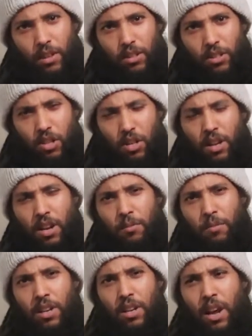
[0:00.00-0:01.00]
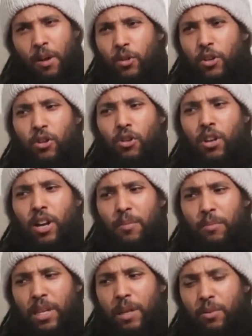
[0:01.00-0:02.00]
Do you know what I mean? And when you look
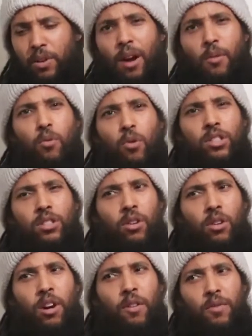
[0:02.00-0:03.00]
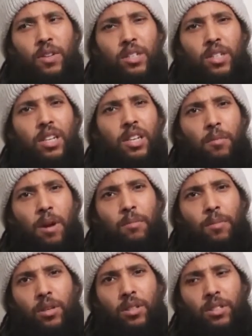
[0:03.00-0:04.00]
at people that was not officially
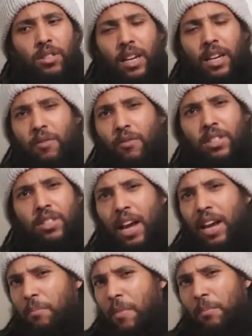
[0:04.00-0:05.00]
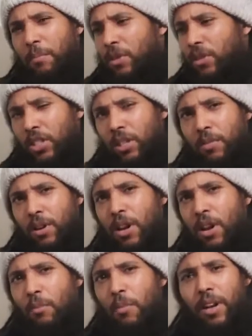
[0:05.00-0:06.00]
members, they never signed membership,
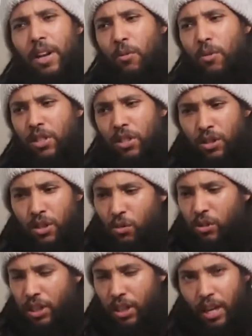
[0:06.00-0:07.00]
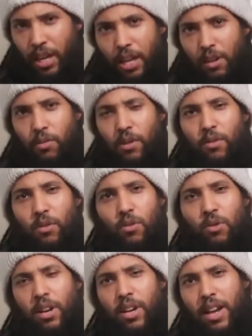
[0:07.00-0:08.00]
but they was associated with the
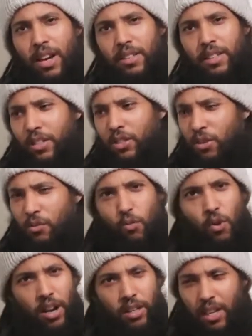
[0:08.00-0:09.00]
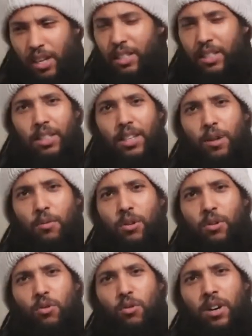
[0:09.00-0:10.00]
organization, worked day to day with
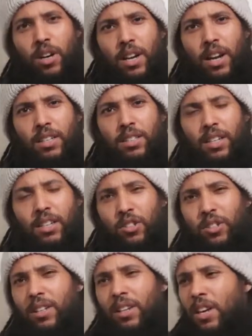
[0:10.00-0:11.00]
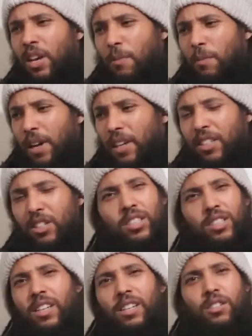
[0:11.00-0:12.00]
the organization, but they
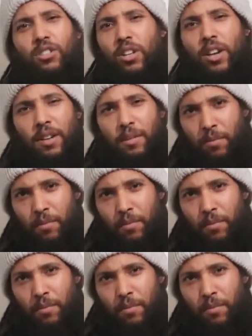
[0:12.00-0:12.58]
just didn't join.